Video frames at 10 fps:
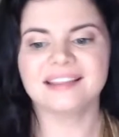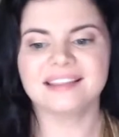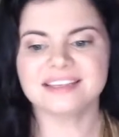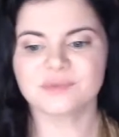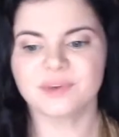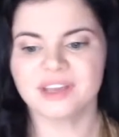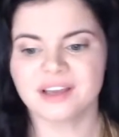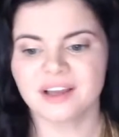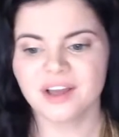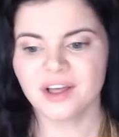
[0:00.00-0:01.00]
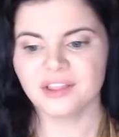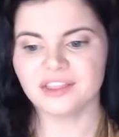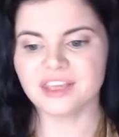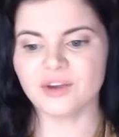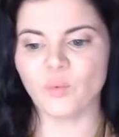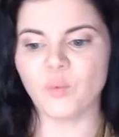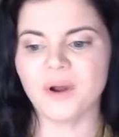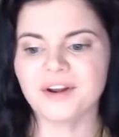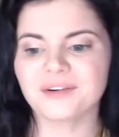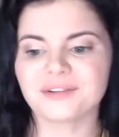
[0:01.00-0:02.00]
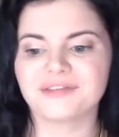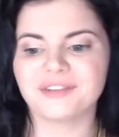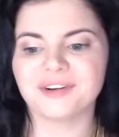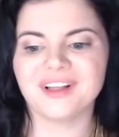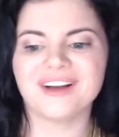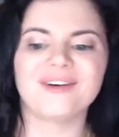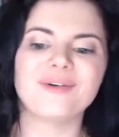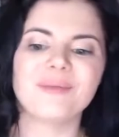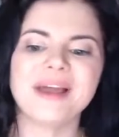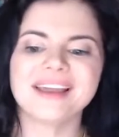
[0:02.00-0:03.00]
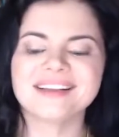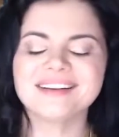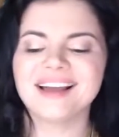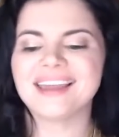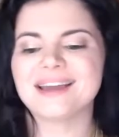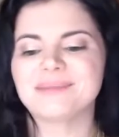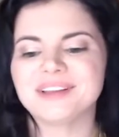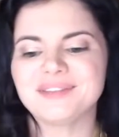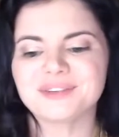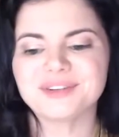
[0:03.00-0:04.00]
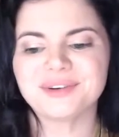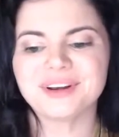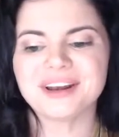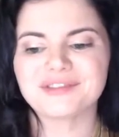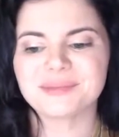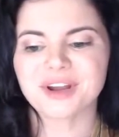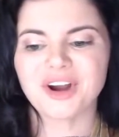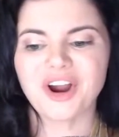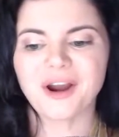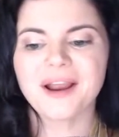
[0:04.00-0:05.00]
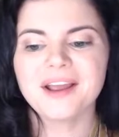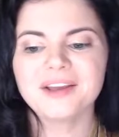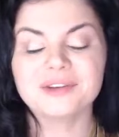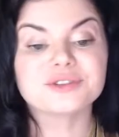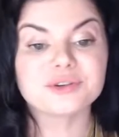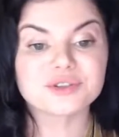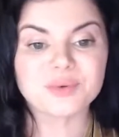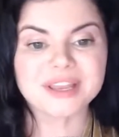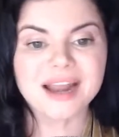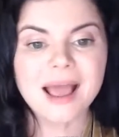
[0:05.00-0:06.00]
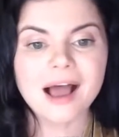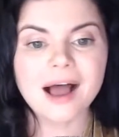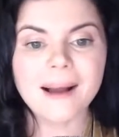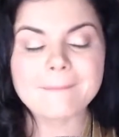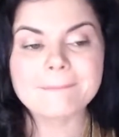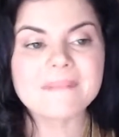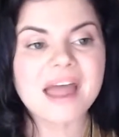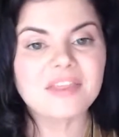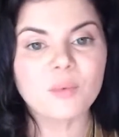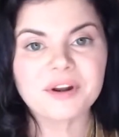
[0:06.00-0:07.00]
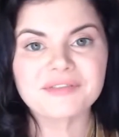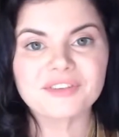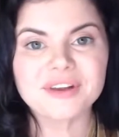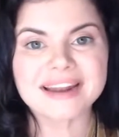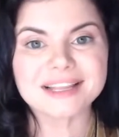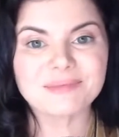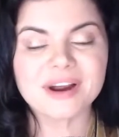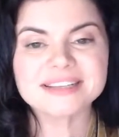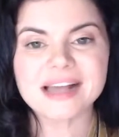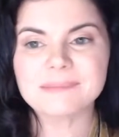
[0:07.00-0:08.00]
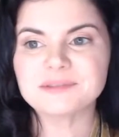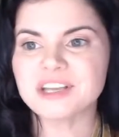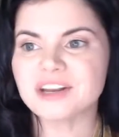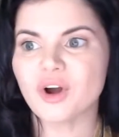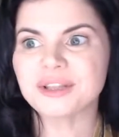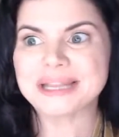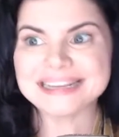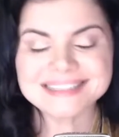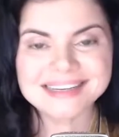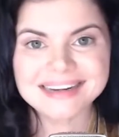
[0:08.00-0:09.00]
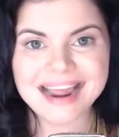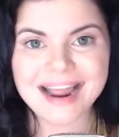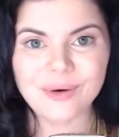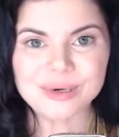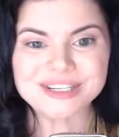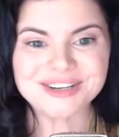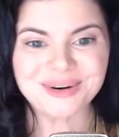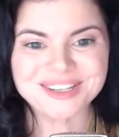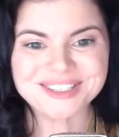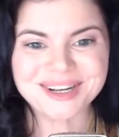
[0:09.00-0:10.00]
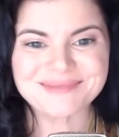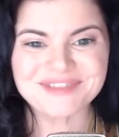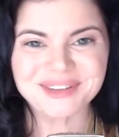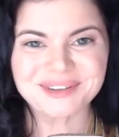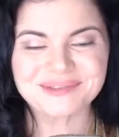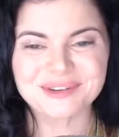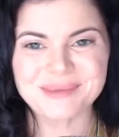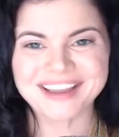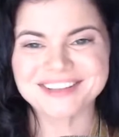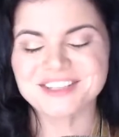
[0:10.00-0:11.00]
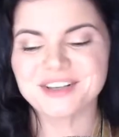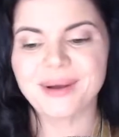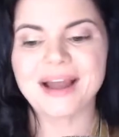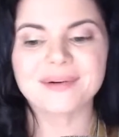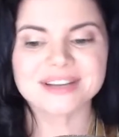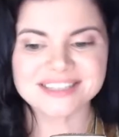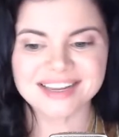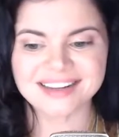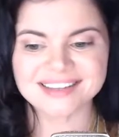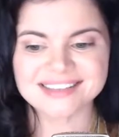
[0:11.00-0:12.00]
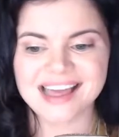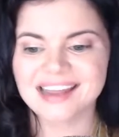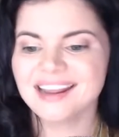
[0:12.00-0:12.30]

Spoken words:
this week, the wonderful, oh, Megan, I can't believe you're tuning in from the car. You're so sweet. And the wonderful Natalie Price hopped in on less than an hour's notice to come fill in for Megan. So how exciting is that?